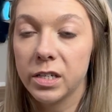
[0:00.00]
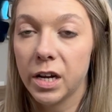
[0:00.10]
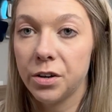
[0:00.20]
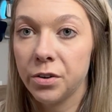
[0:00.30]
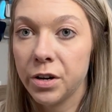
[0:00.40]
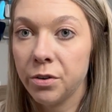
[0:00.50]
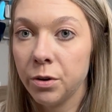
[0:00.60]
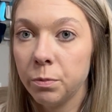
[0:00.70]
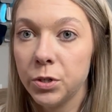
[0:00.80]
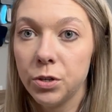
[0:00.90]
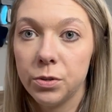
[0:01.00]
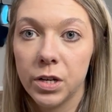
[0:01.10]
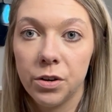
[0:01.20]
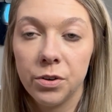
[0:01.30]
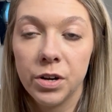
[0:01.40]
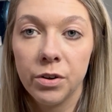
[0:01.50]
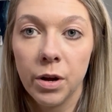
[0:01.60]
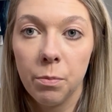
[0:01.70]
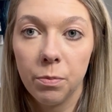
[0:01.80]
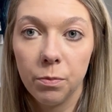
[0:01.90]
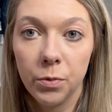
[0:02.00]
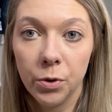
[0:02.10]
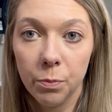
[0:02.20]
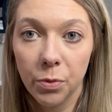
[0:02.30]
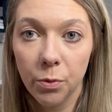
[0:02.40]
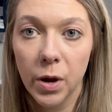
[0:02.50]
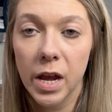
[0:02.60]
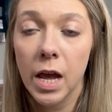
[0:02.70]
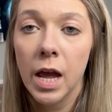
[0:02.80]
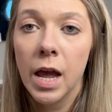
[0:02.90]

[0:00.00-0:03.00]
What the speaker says: tendering group 2, tendering group 3.